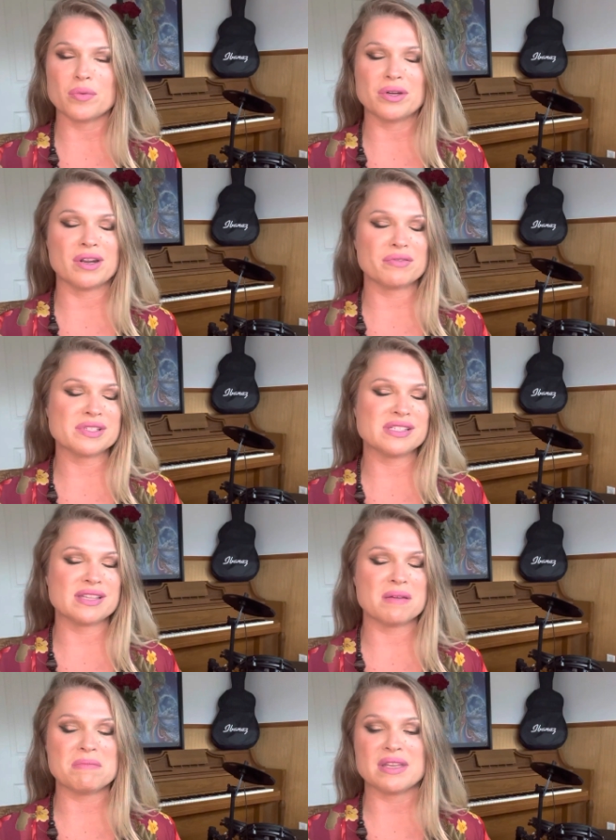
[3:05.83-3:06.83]
We don't have
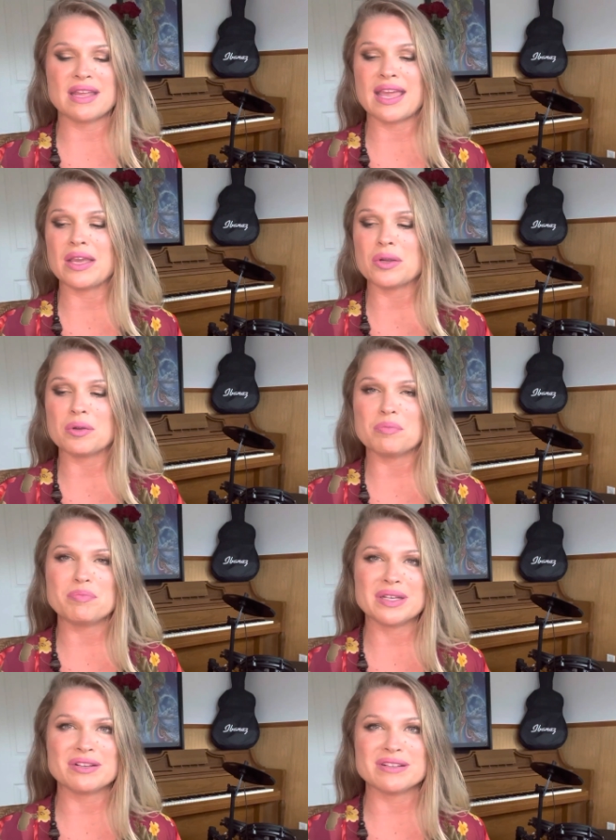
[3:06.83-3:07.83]
resentment, anger,
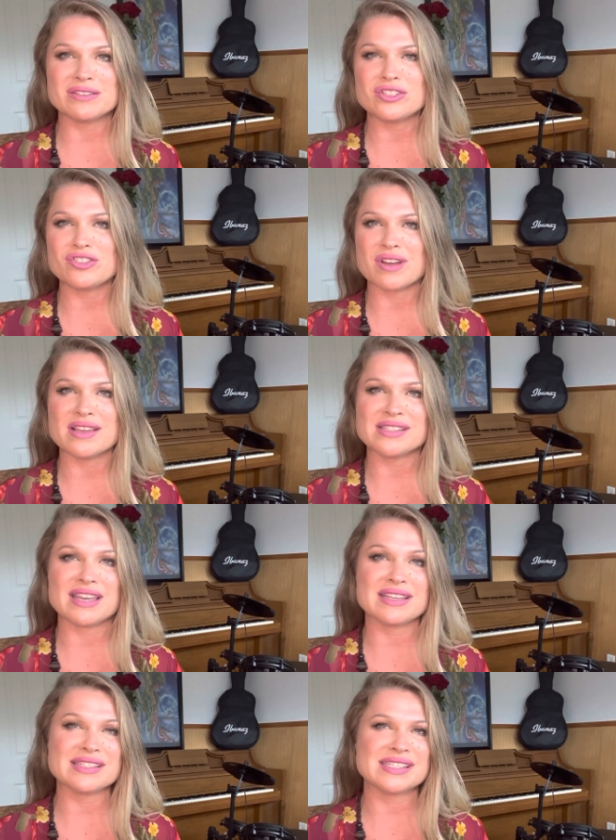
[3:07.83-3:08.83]
bitterness, stress,
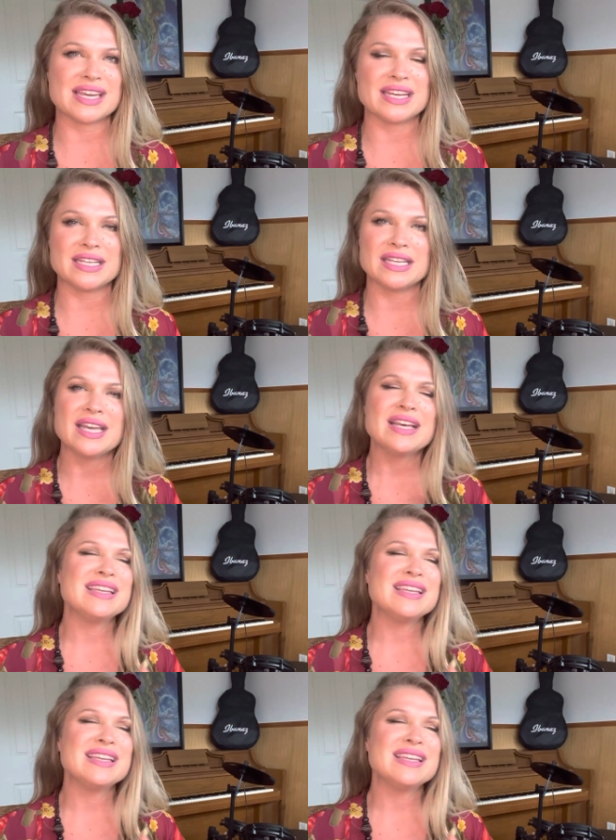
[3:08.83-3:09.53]
anxiety.